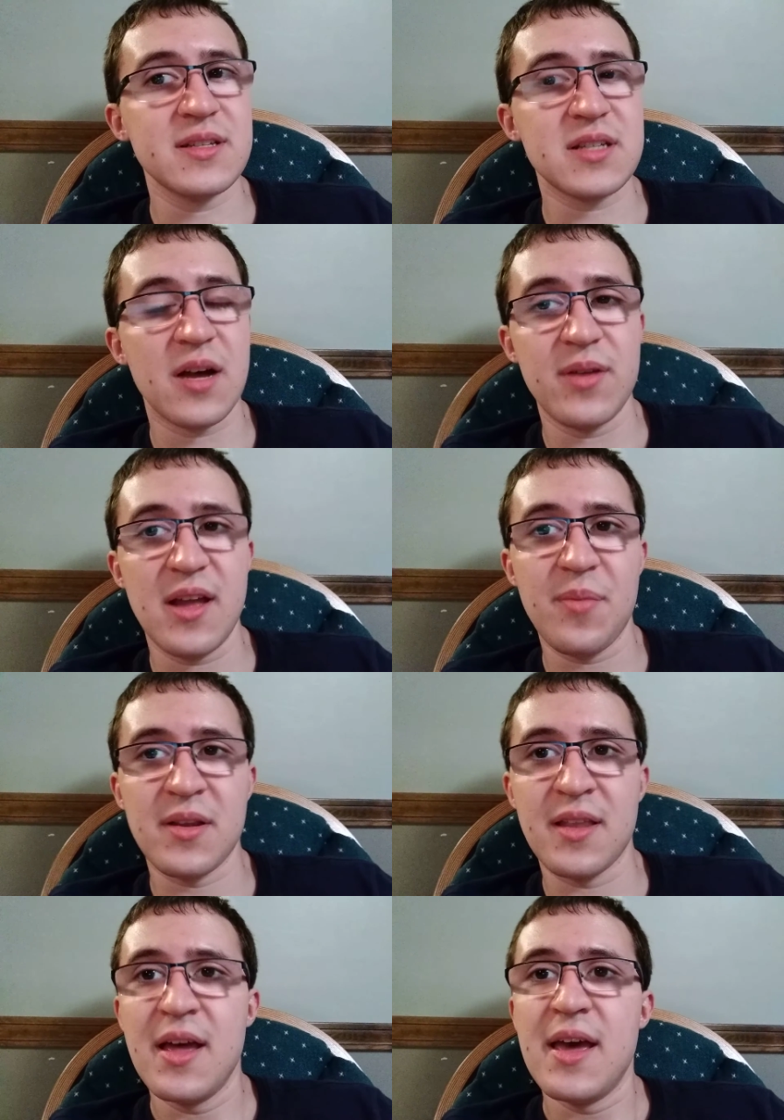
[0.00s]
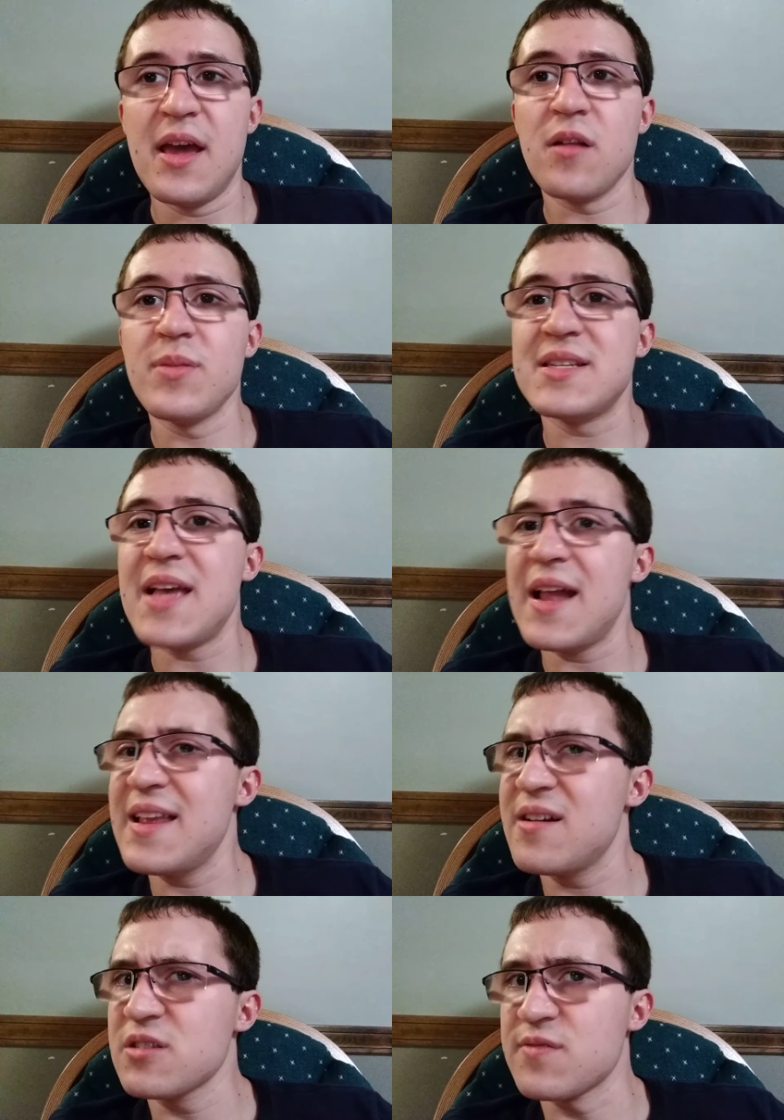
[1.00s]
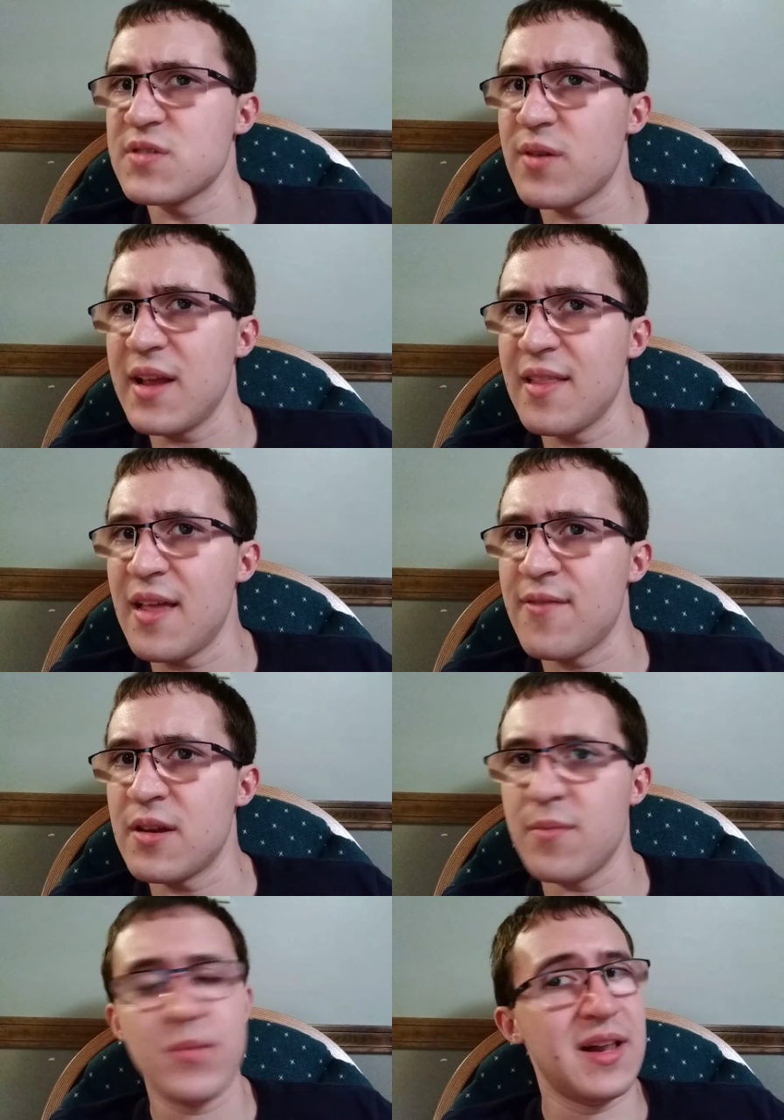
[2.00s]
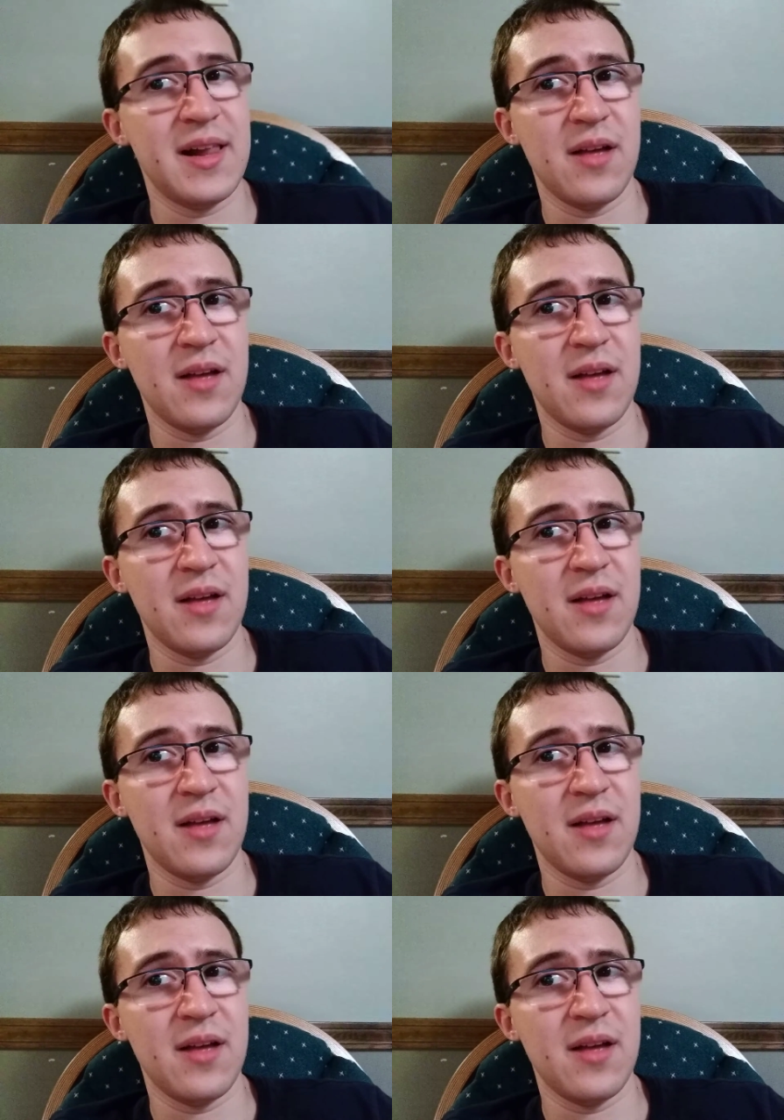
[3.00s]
and it'll be 10 years of 2011. But anyway,